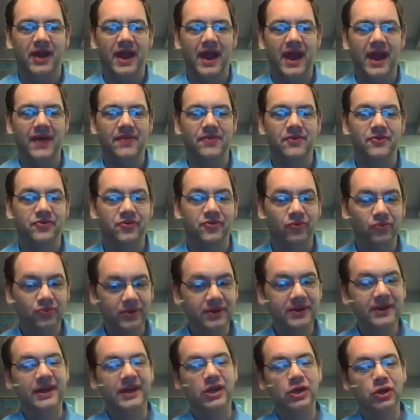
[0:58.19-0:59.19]
and there's a
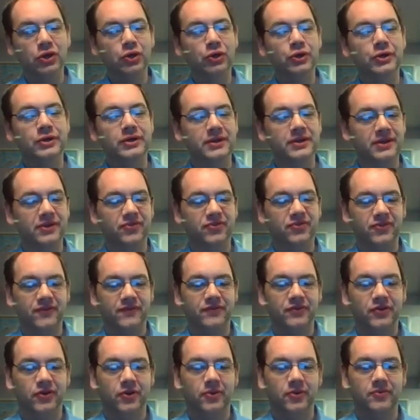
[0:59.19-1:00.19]
really good list of
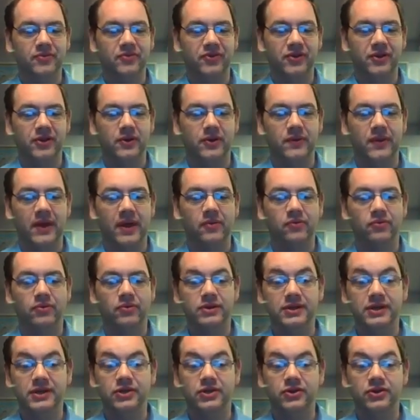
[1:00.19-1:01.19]
terms here that really